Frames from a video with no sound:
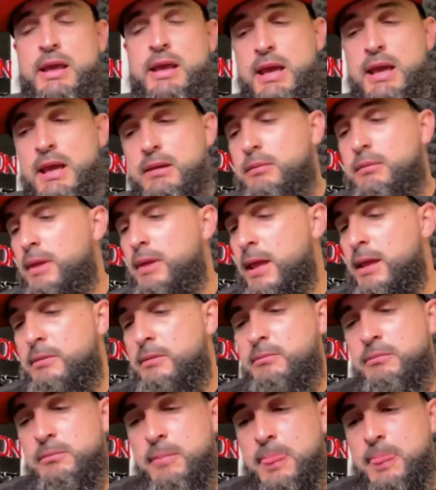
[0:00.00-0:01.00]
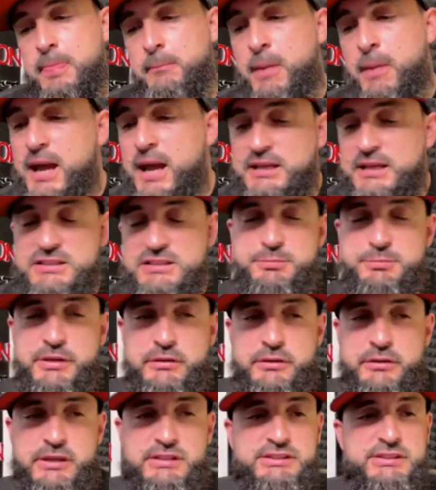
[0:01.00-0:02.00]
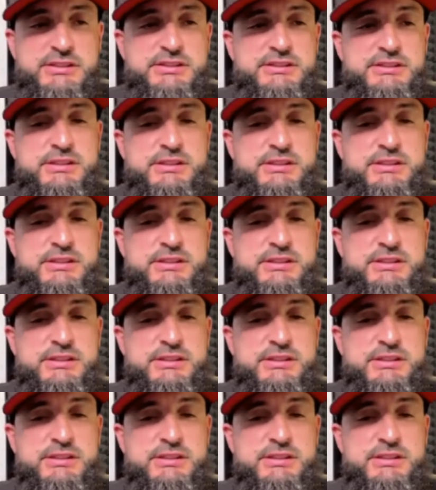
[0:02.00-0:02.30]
And my experiences,